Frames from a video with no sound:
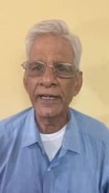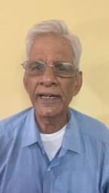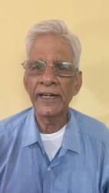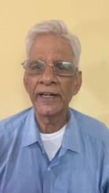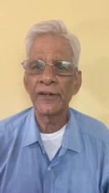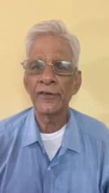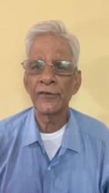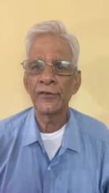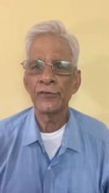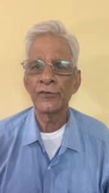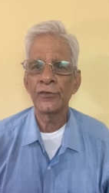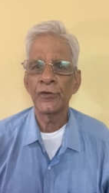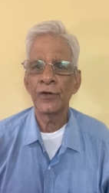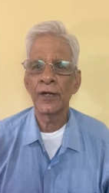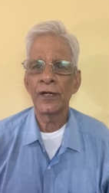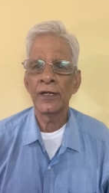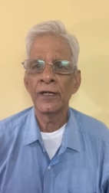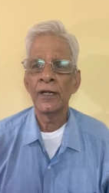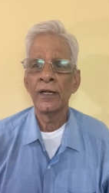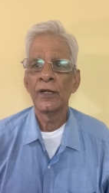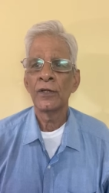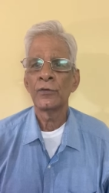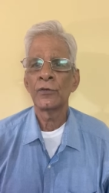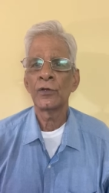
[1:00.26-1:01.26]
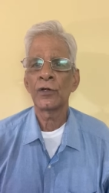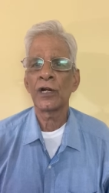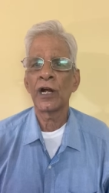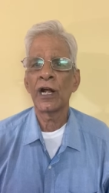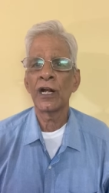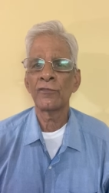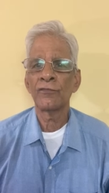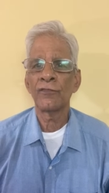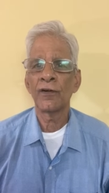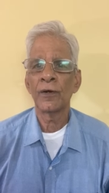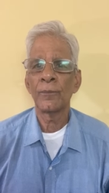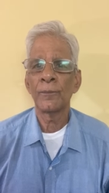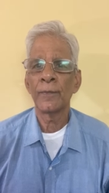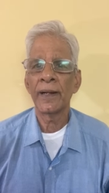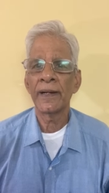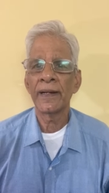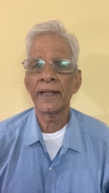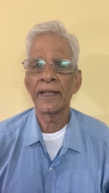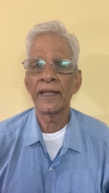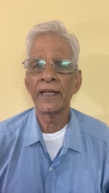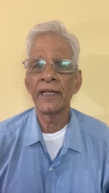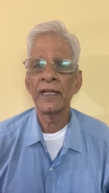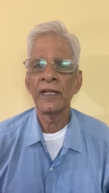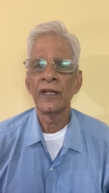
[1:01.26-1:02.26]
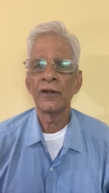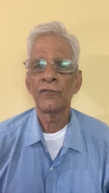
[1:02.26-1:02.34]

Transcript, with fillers: individual to call for money